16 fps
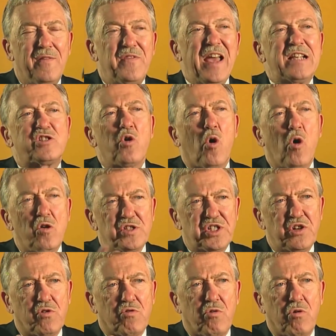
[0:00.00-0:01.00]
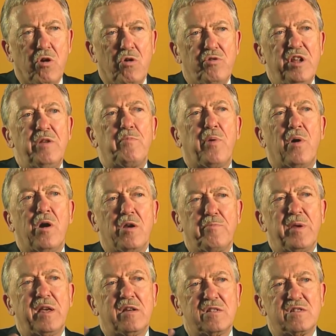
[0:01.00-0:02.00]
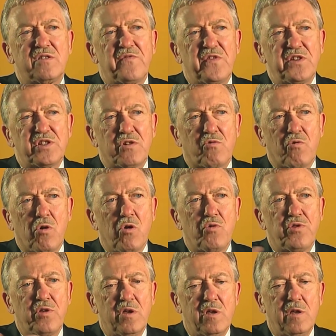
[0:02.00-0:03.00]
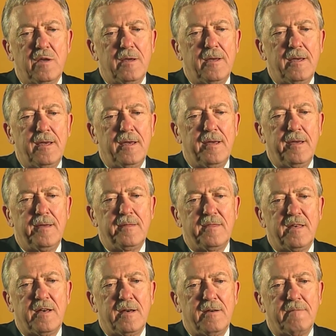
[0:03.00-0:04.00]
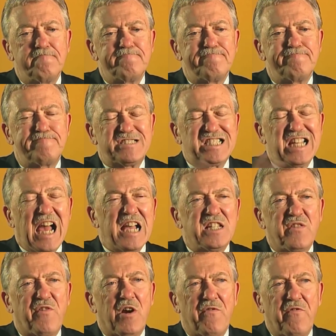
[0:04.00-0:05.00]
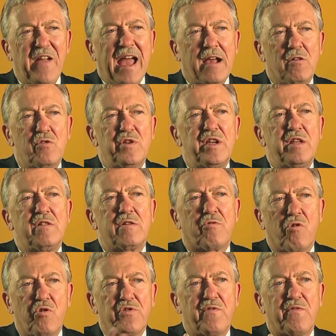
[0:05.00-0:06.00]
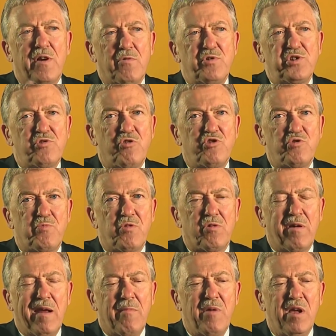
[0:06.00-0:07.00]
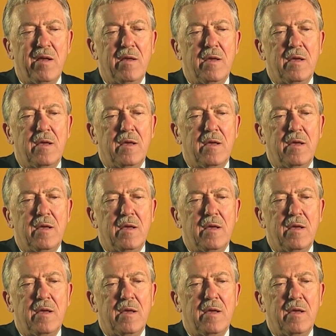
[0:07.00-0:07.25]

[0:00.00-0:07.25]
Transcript: that's also grown in part because of this growth in the size of our faculty and the growth of our research program.